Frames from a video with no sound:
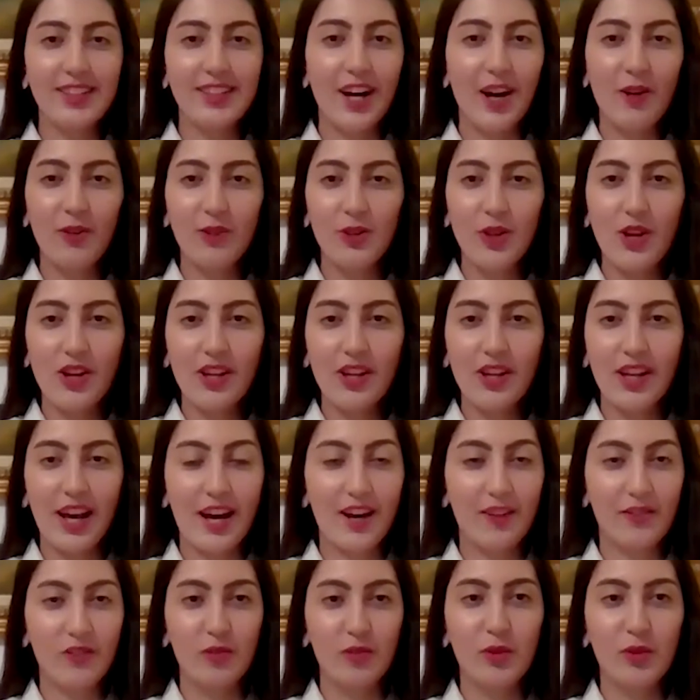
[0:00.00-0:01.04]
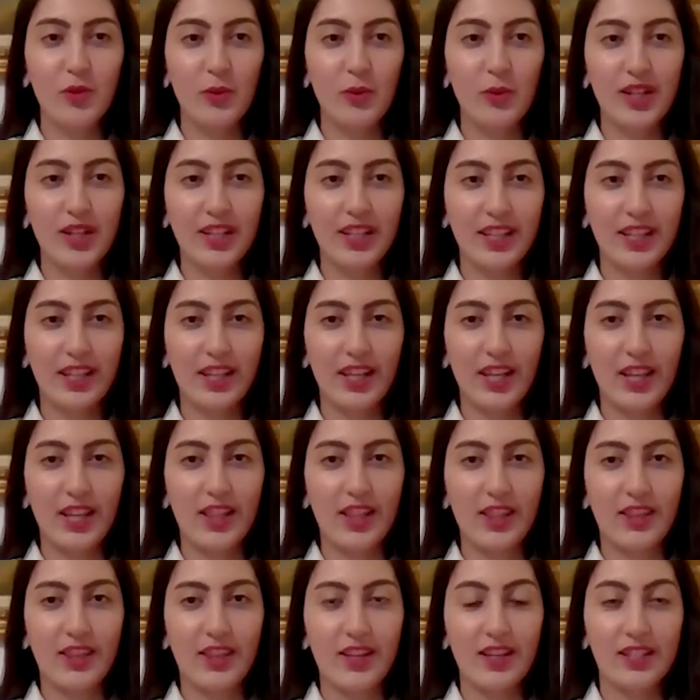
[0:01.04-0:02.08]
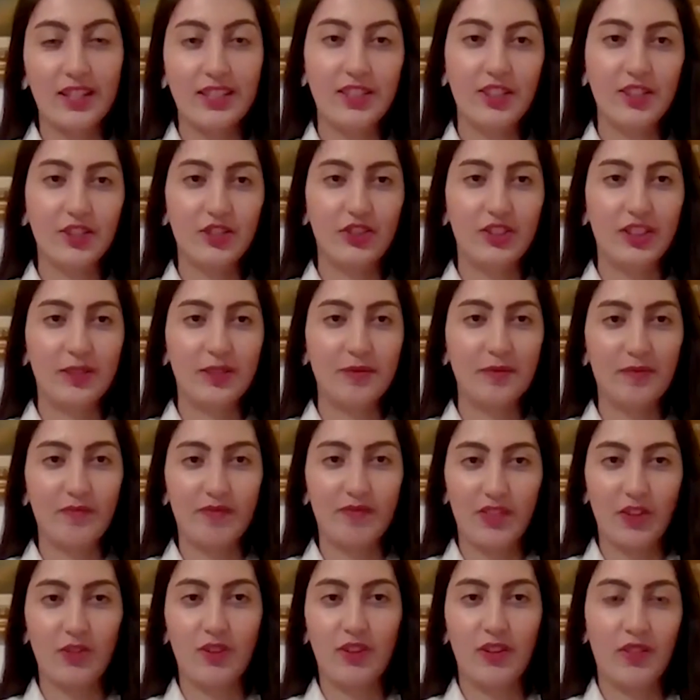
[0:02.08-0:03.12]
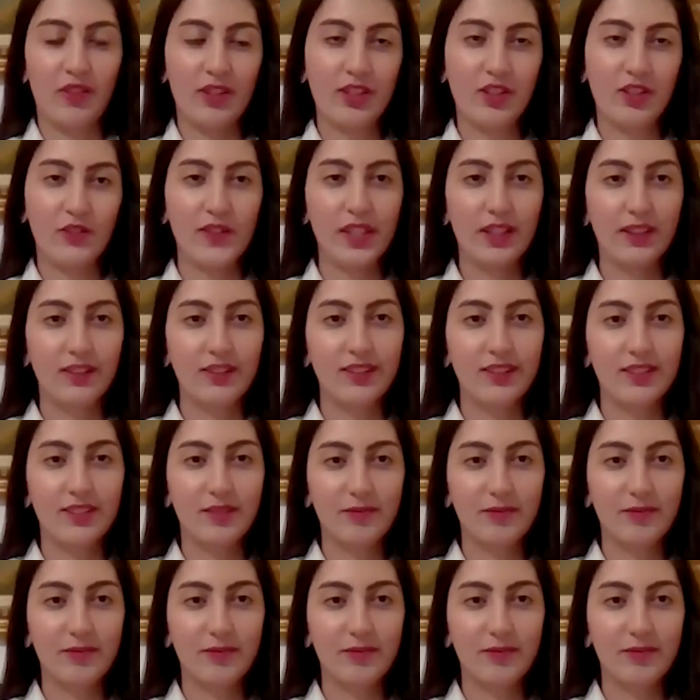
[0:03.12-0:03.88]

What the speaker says: how long have you been working in the industry, in this field?